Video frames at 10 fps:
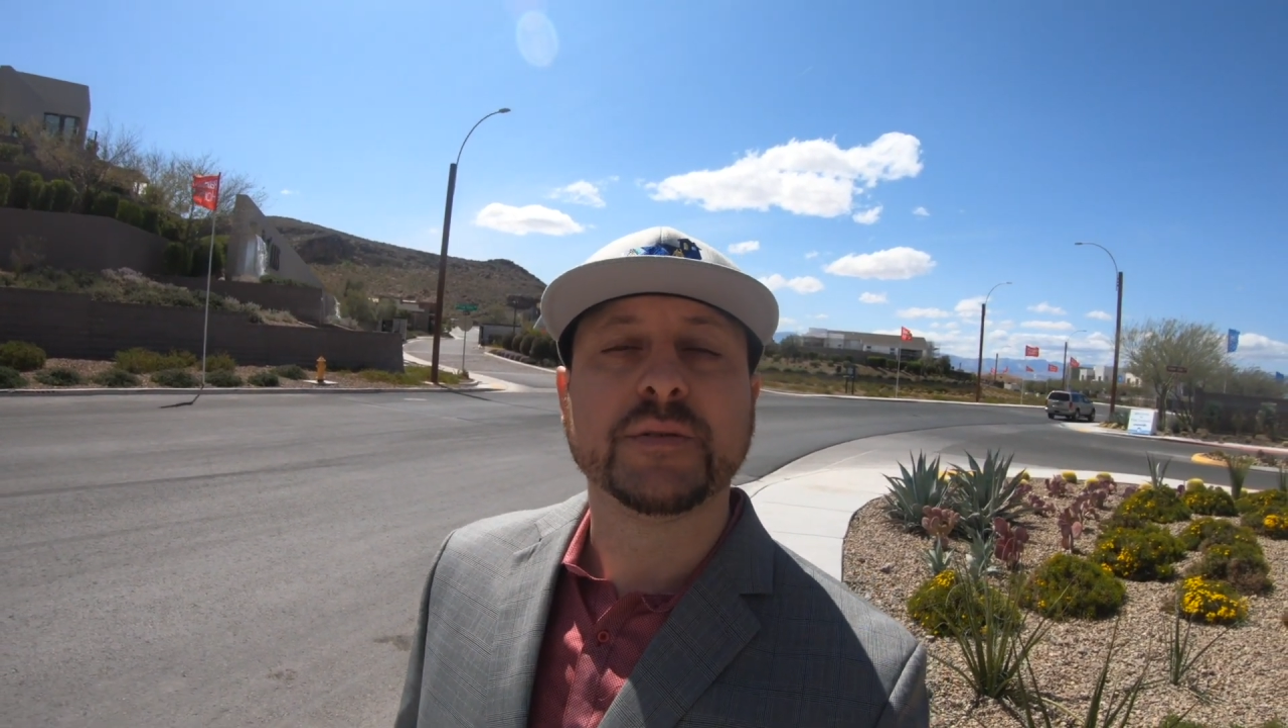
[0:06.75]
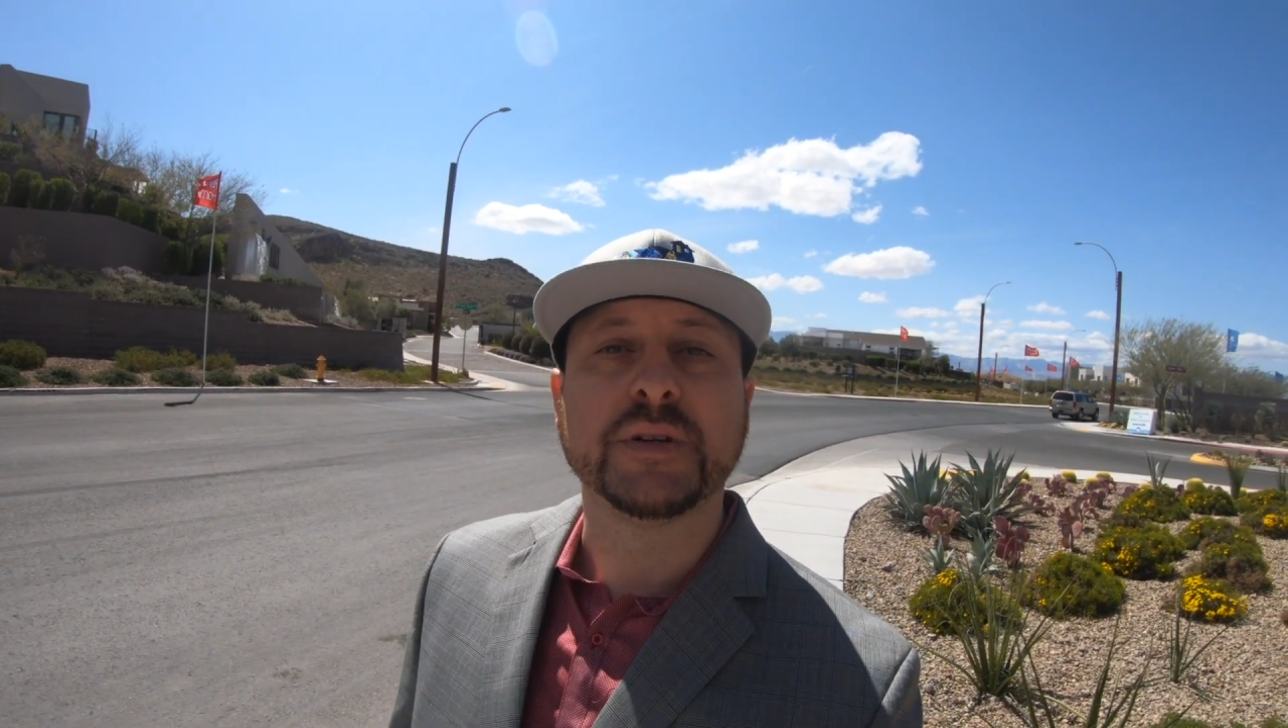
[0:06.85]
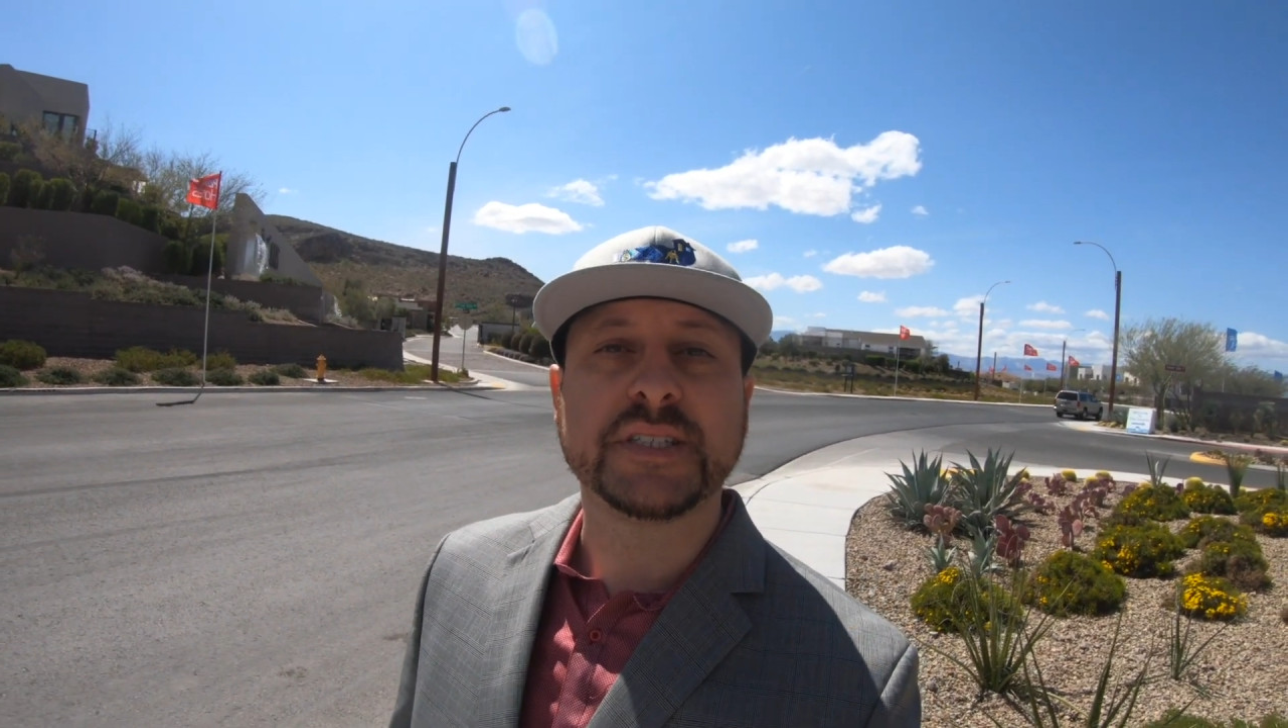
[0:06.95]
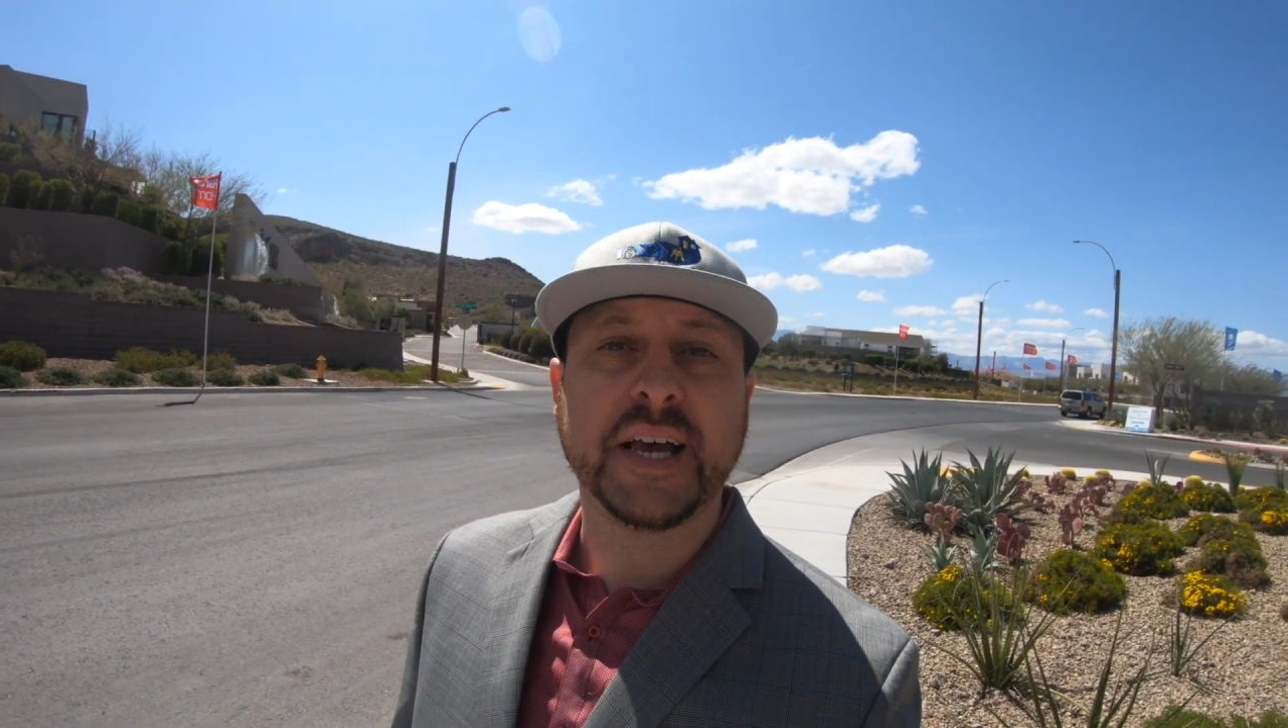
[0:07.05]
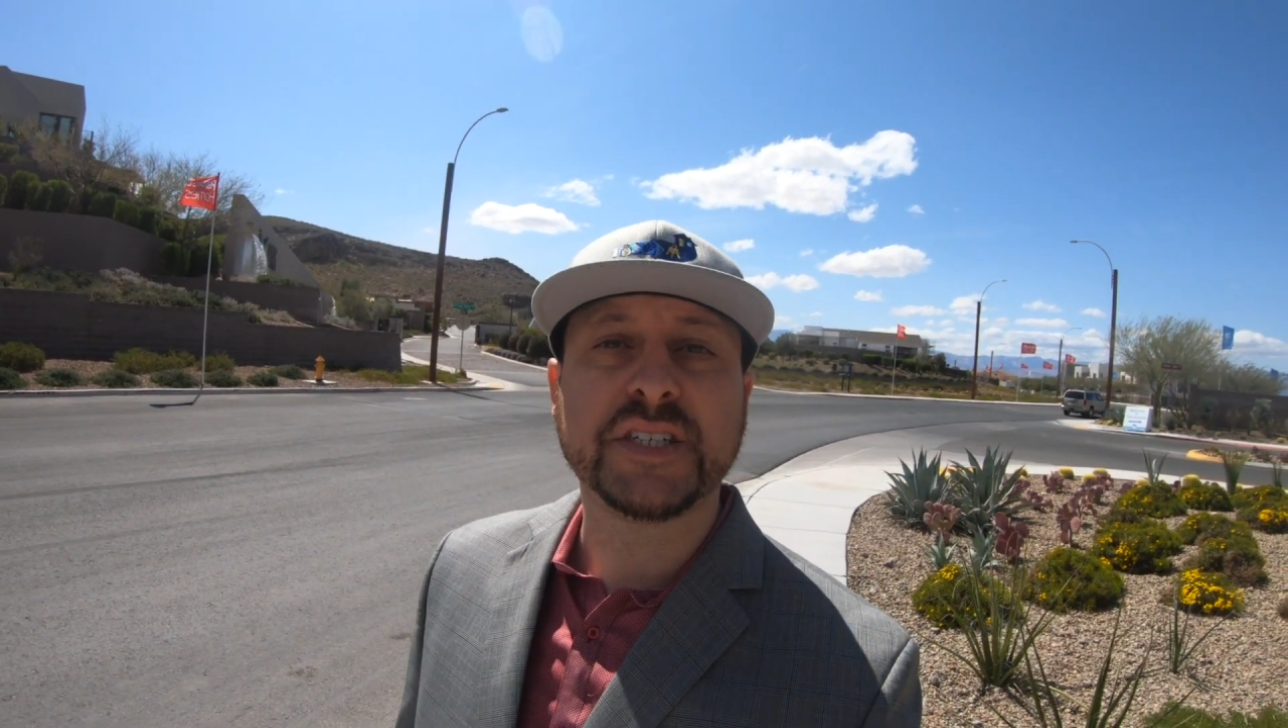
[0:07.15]

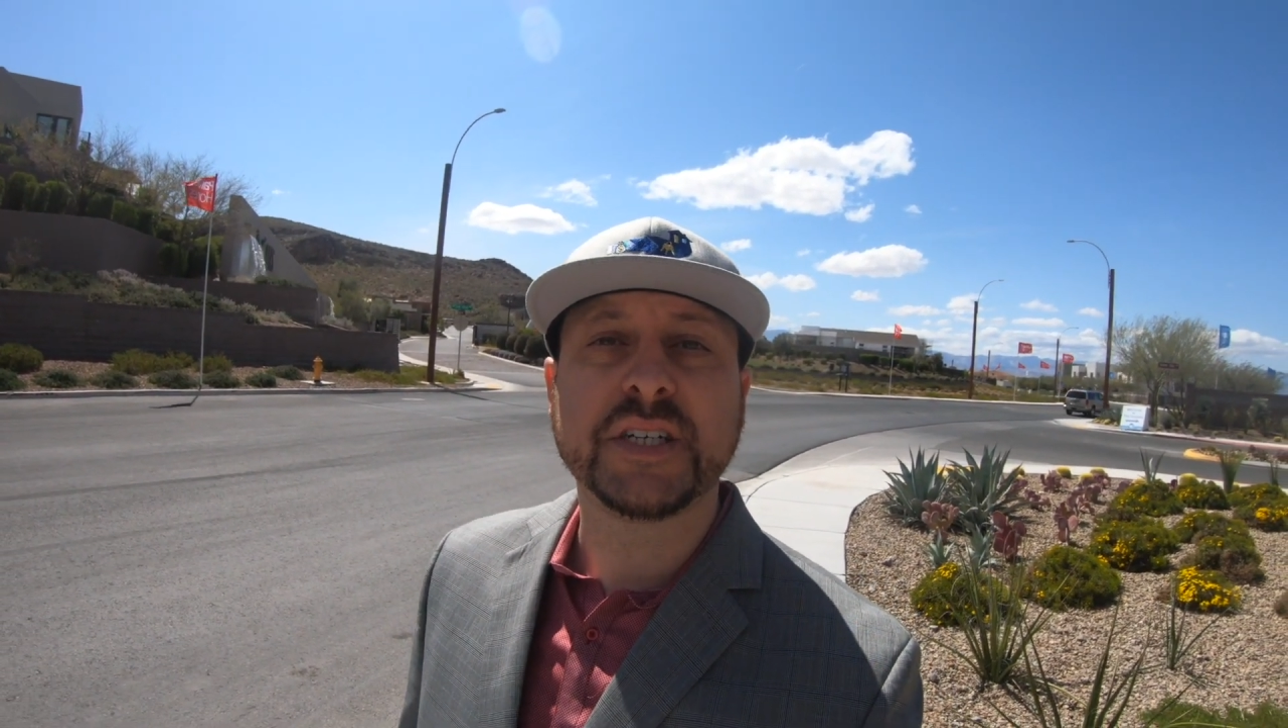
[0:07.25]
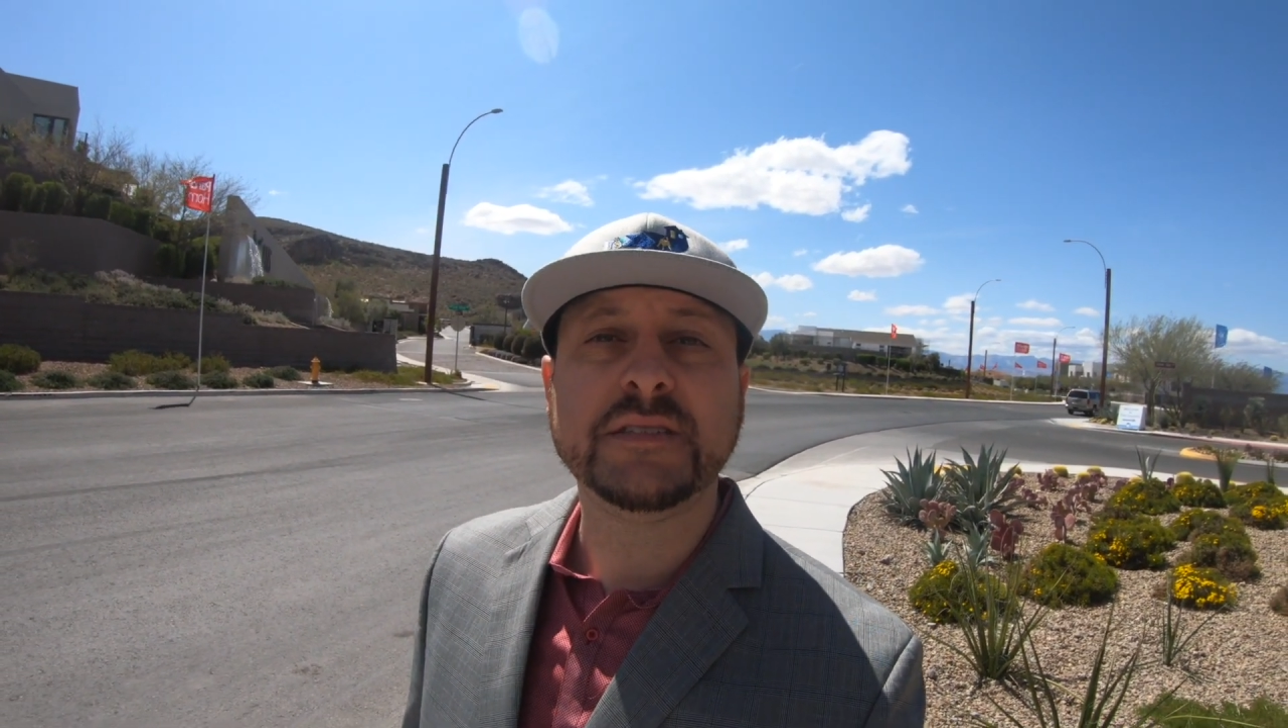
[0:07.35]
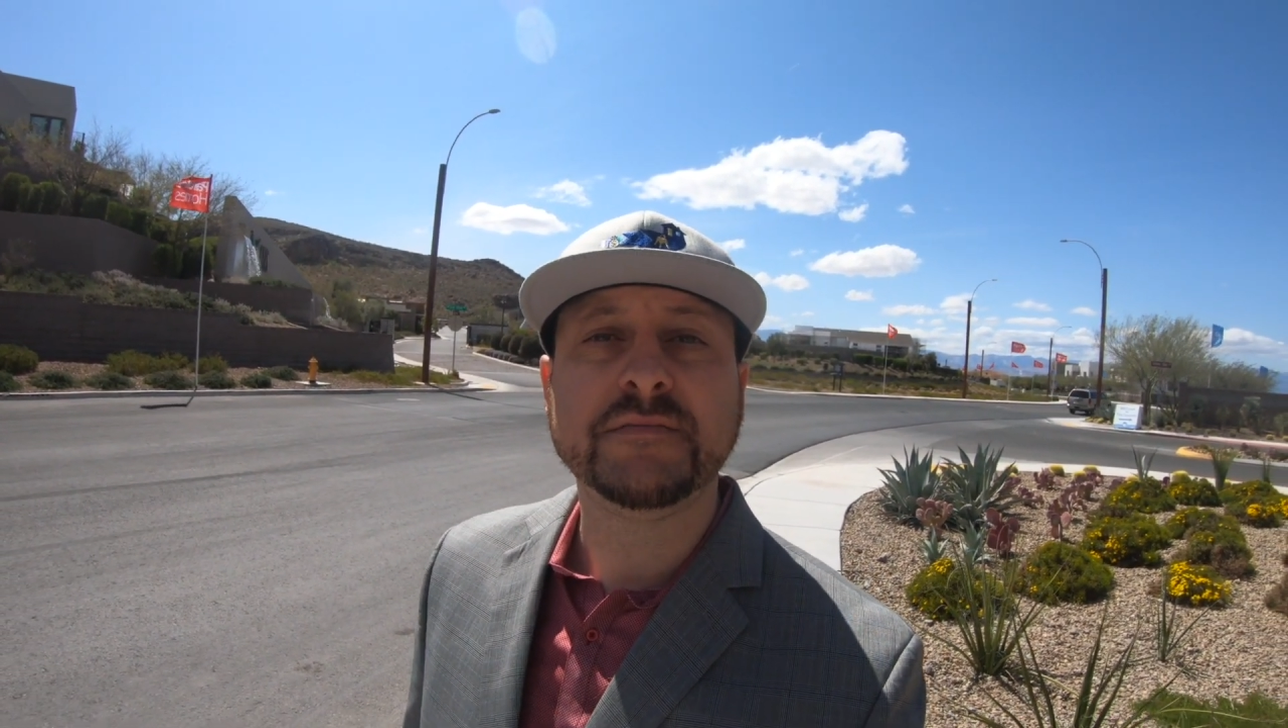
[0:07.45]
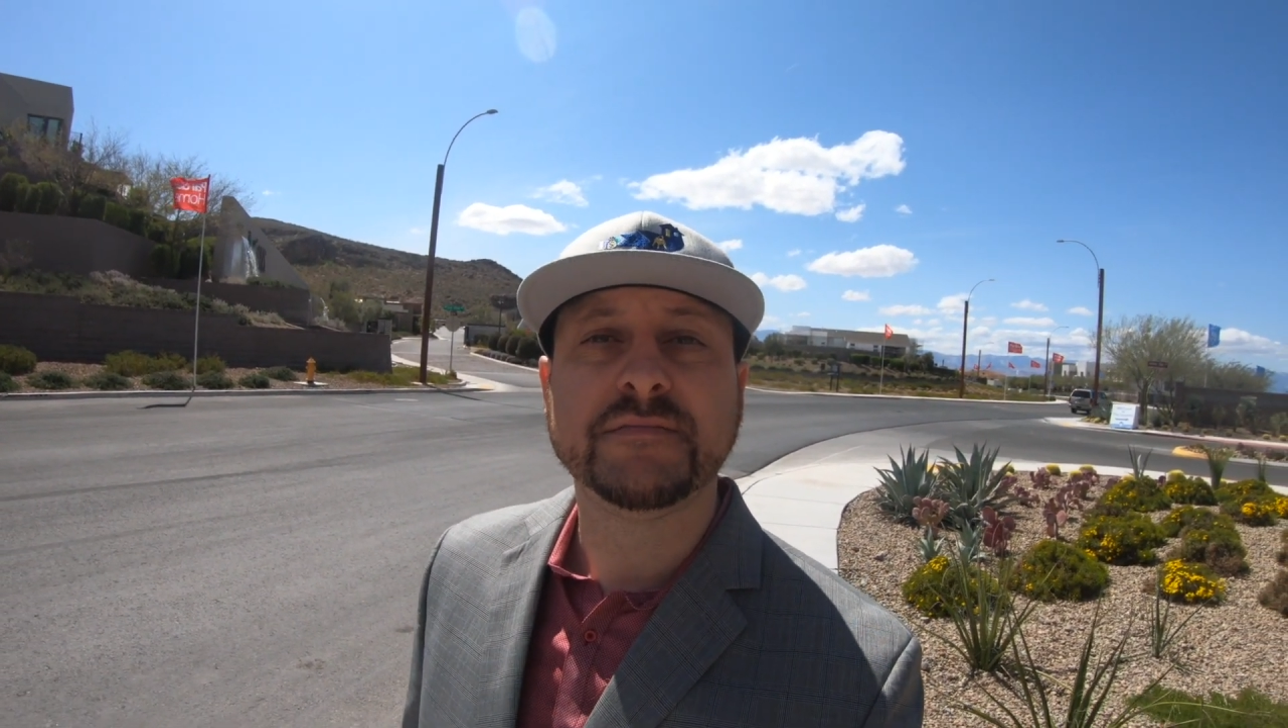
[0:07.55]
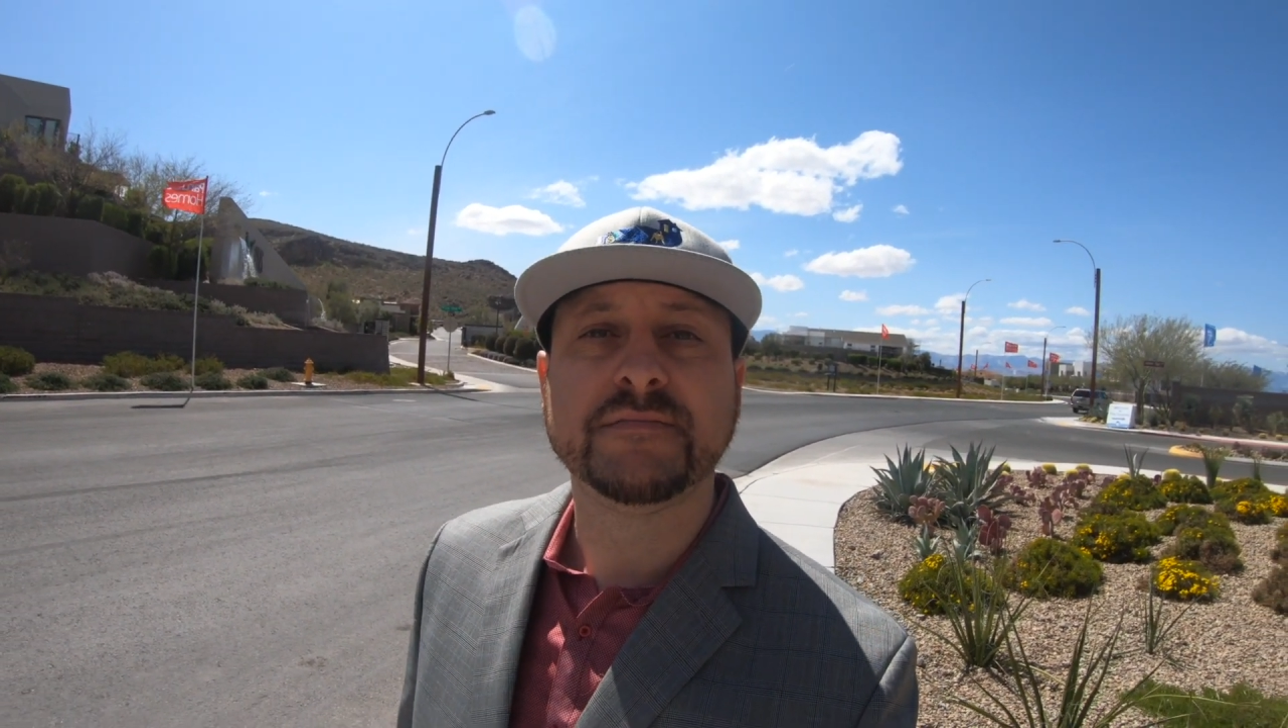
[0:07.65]
recession,